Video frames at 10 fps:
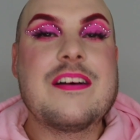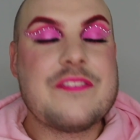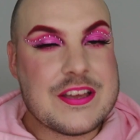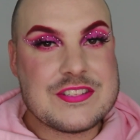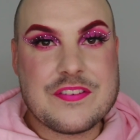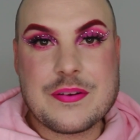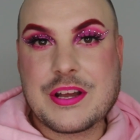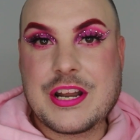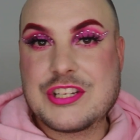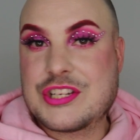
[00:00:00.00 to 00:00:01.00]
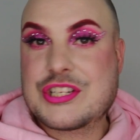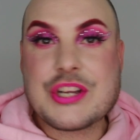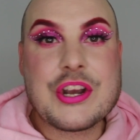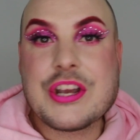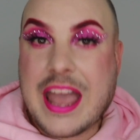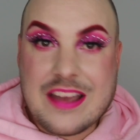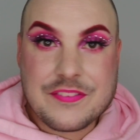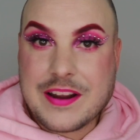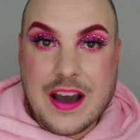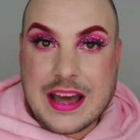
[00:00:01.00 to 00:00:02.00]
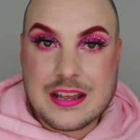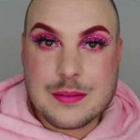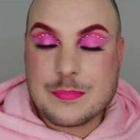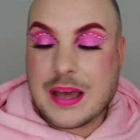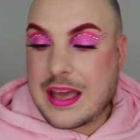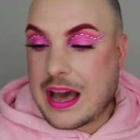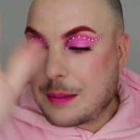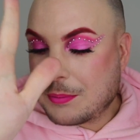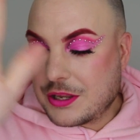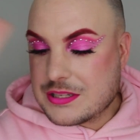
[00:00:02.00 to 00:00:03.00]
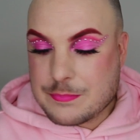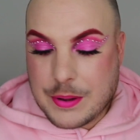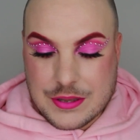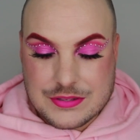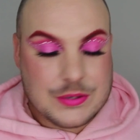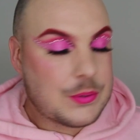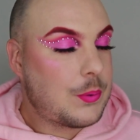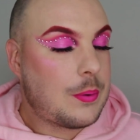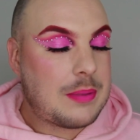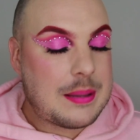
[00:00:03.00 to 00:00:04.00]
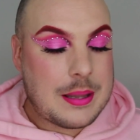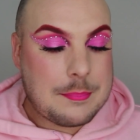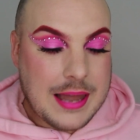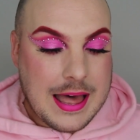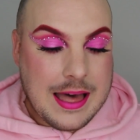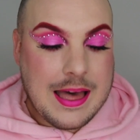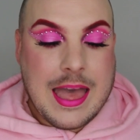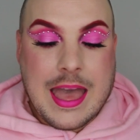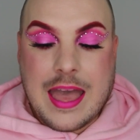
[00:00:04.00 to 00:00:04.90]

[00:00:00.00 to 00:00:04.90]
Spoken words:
First off, I'm gonna just show you every item up close and personal, blah, blah, blah.